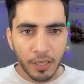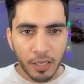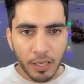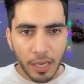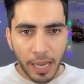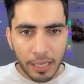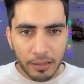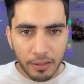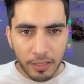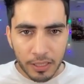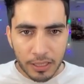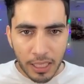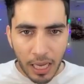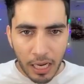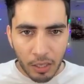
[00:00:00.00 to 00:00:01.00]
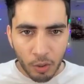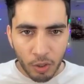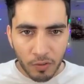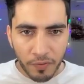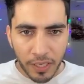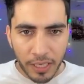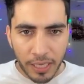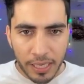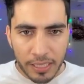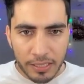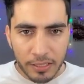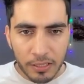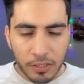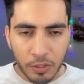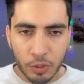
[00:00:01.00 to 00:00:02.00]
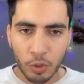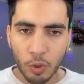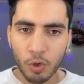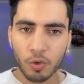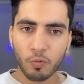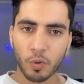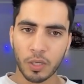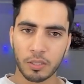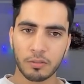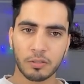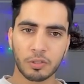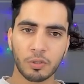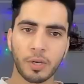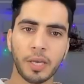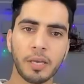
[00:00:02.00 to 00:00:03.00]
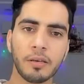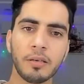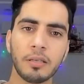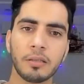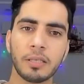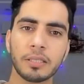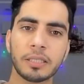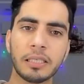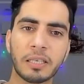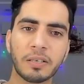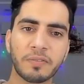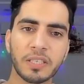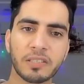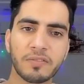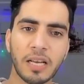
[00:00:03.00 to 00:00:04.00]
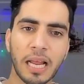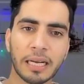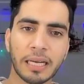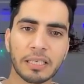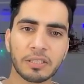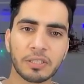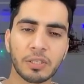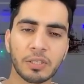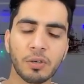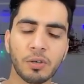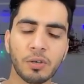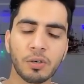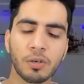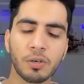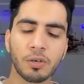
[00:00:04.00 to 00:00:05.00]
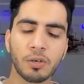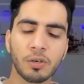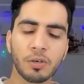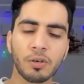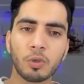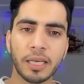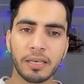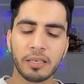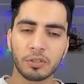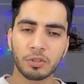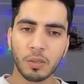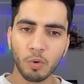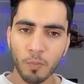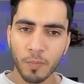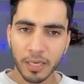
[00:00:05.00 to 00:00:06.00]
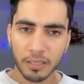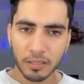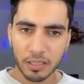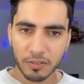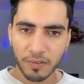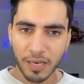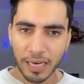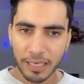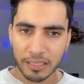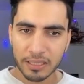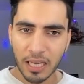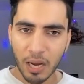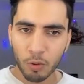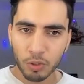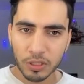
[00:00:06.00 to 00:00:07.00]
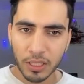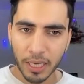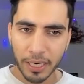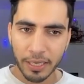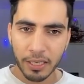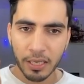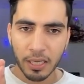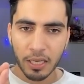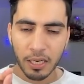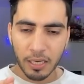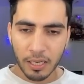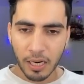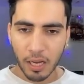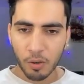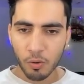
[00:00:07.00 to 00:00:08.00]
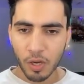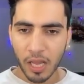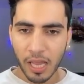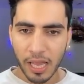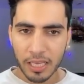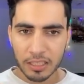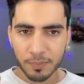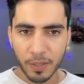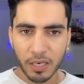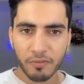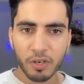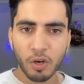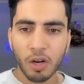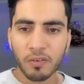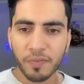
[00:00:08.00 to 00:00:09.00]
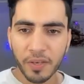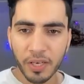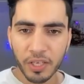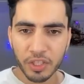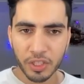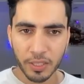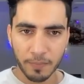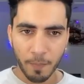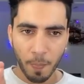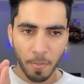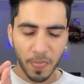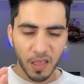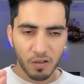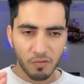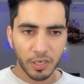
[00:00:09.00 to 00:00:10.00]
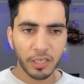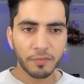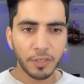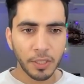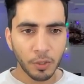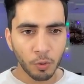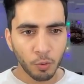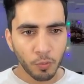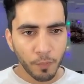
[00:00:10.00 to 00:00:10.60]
and this I'll configure as zone 1. So here this interface will act as your outside. So the moment this will act as the outside, now as per our configuration, what it will do,